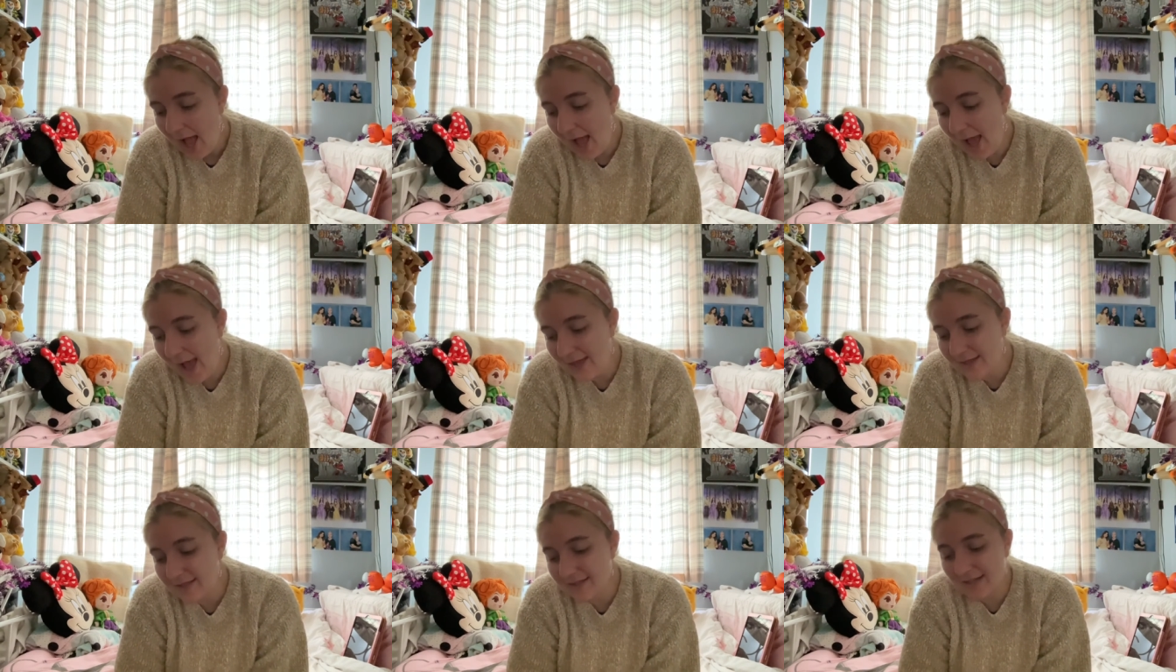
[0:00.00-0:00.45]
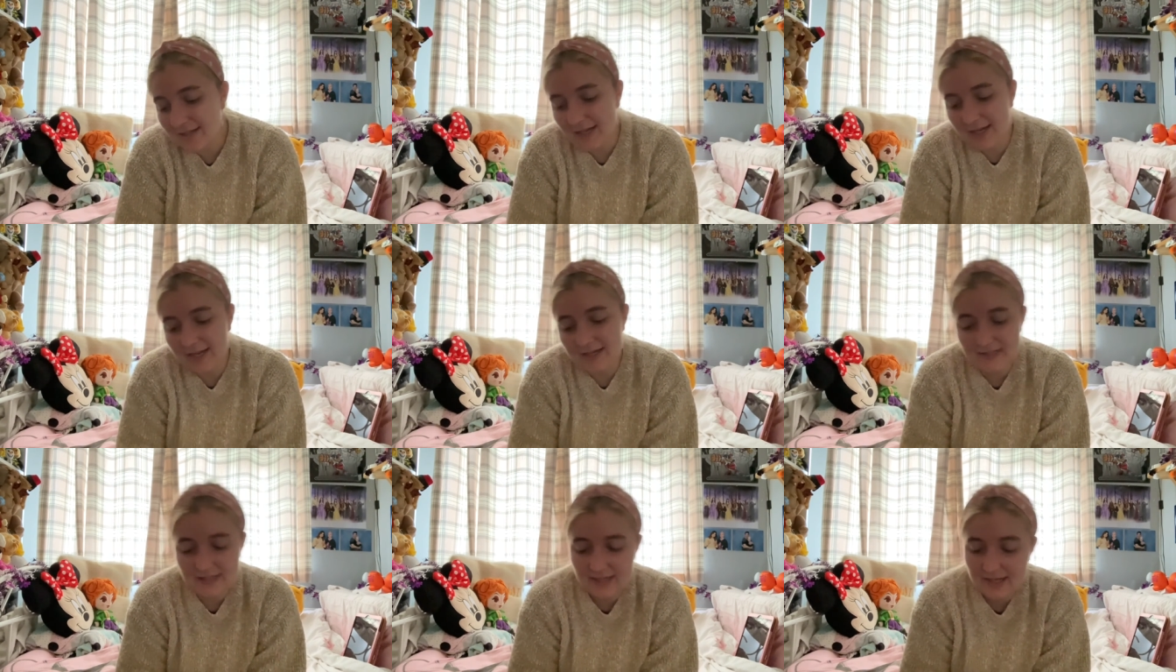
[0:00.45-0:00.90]
And
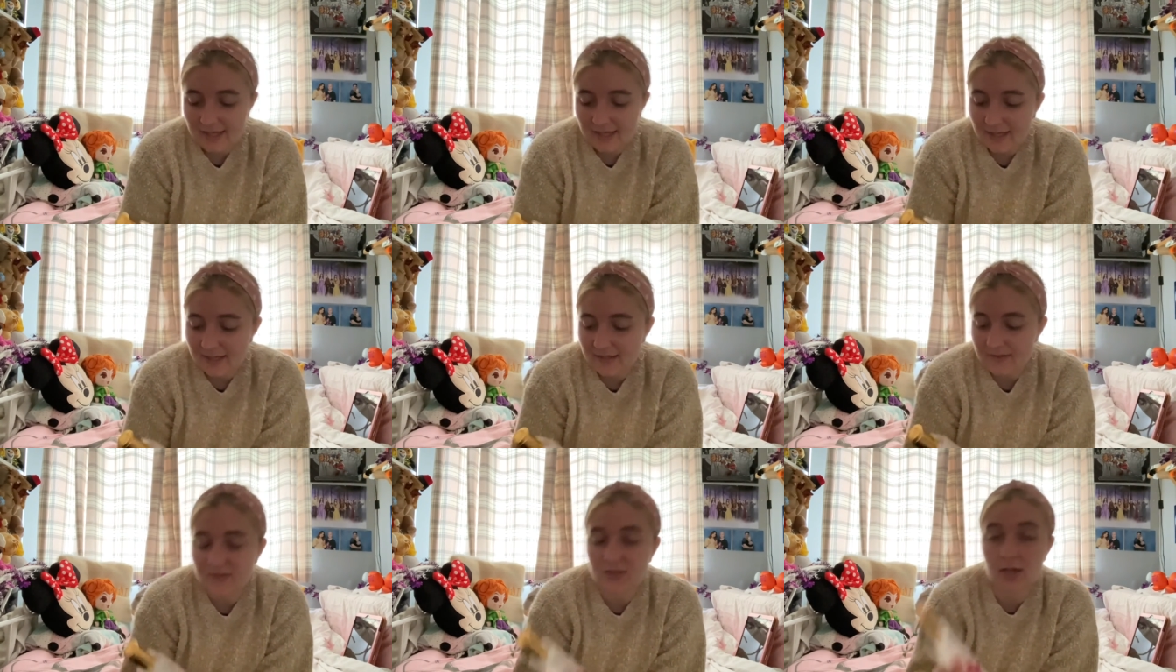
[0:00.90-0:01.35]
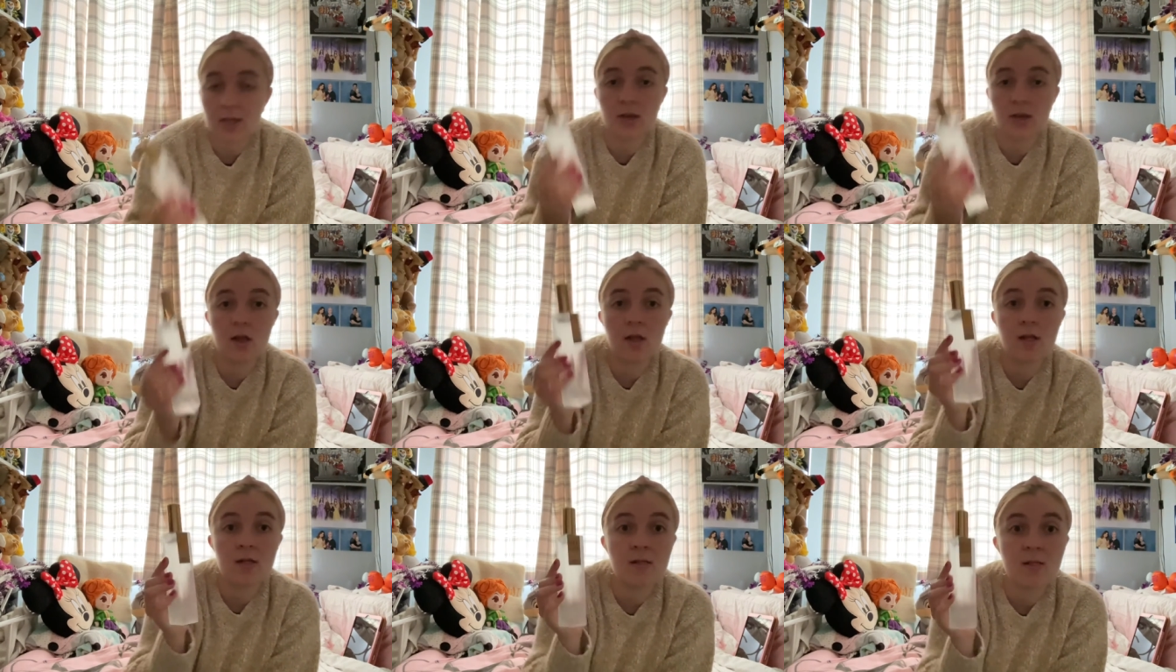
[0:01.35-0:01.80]
it is
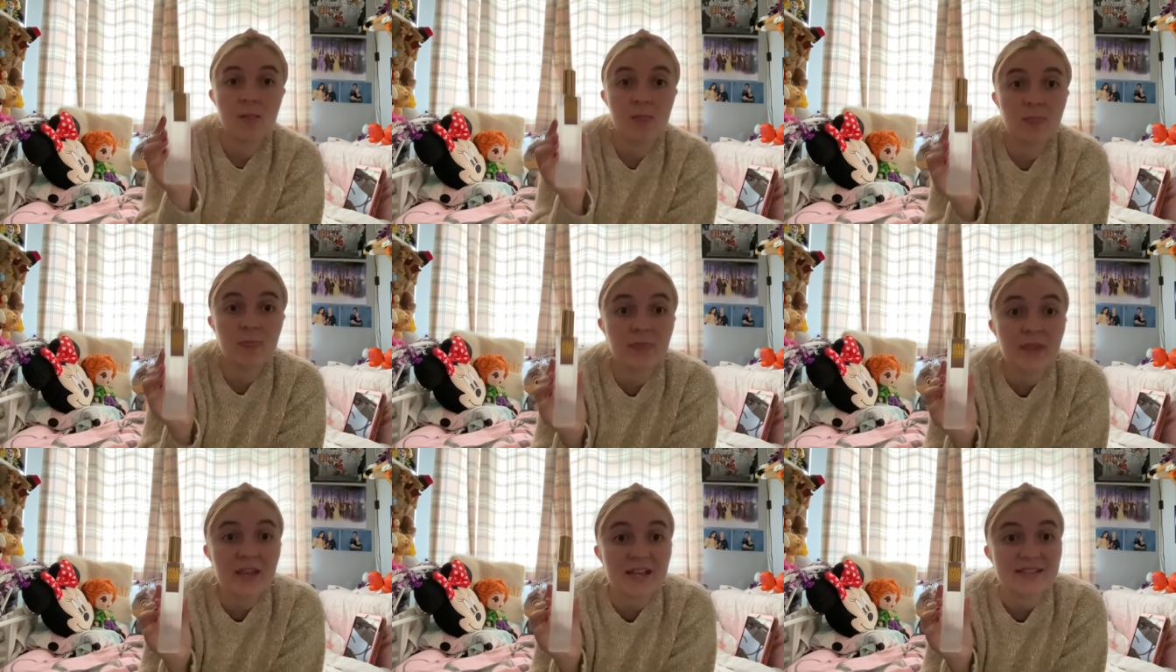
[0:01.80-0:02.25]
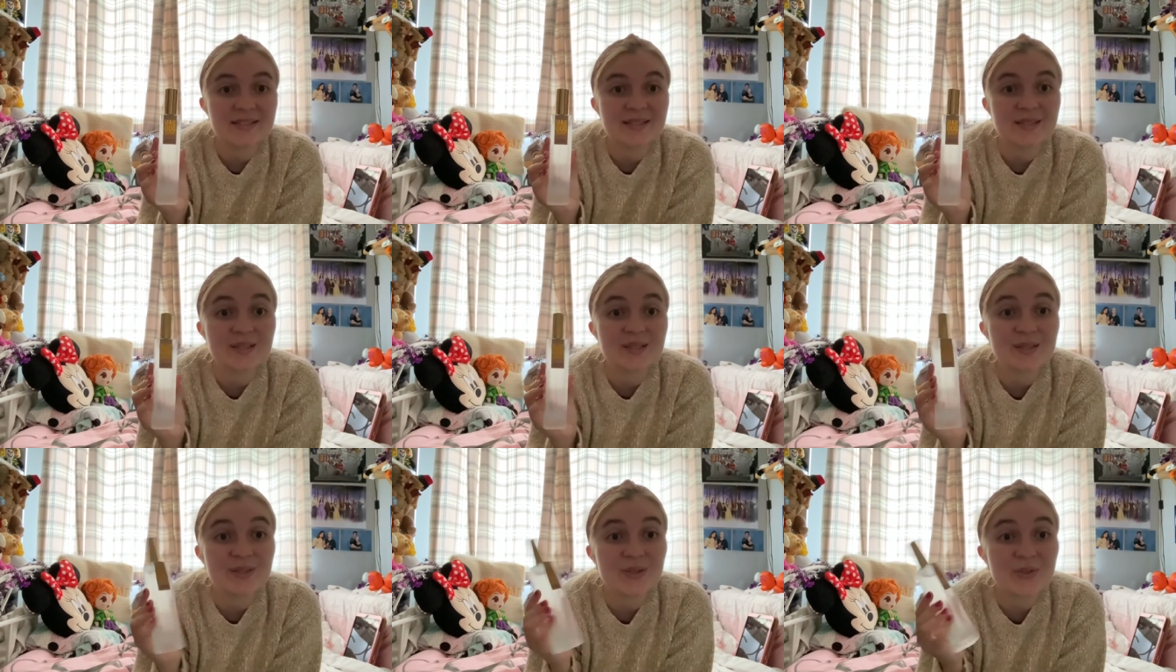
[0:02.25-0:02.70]
this.
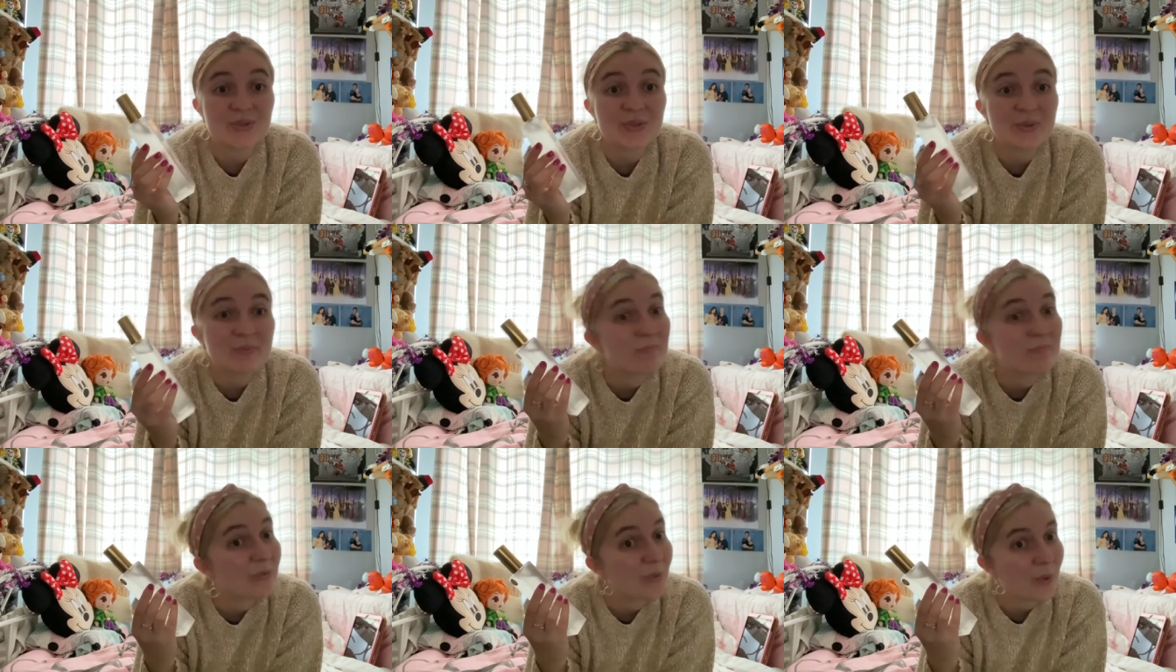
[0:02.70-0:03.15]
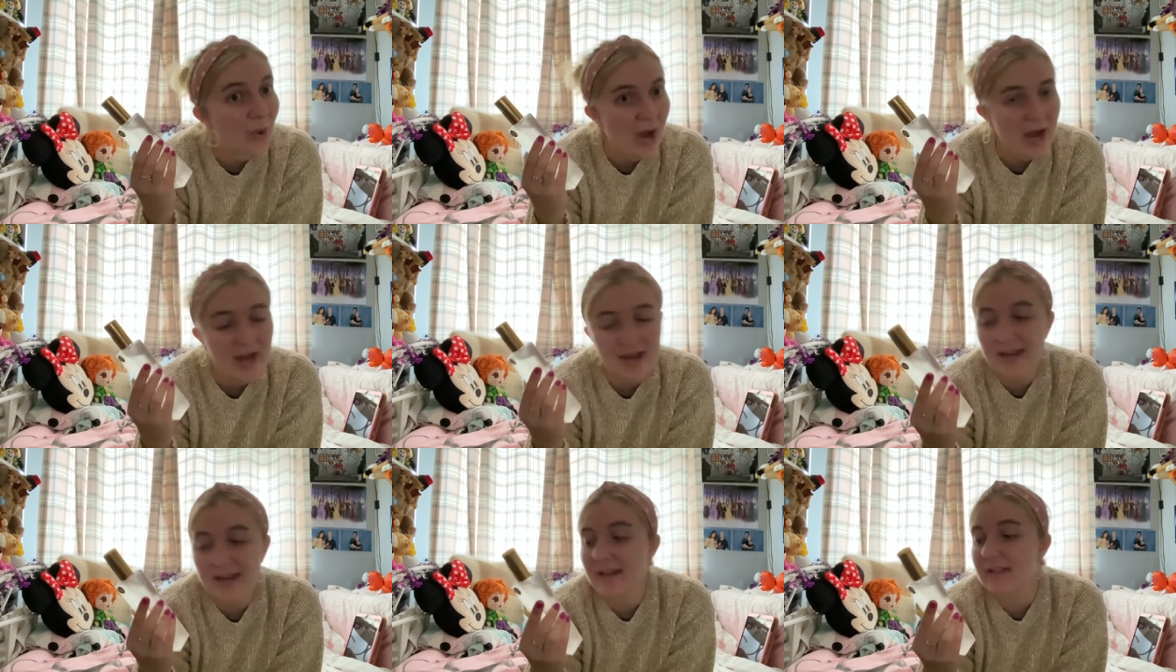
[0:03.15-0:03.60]
This is a
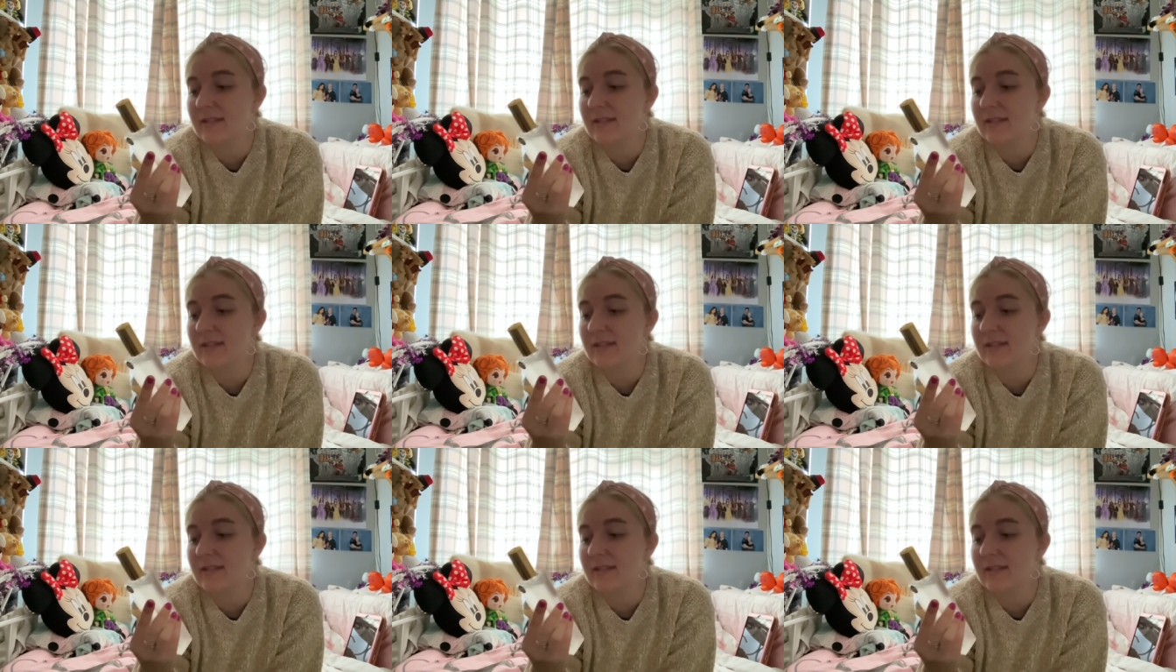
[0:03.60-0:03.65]
spray.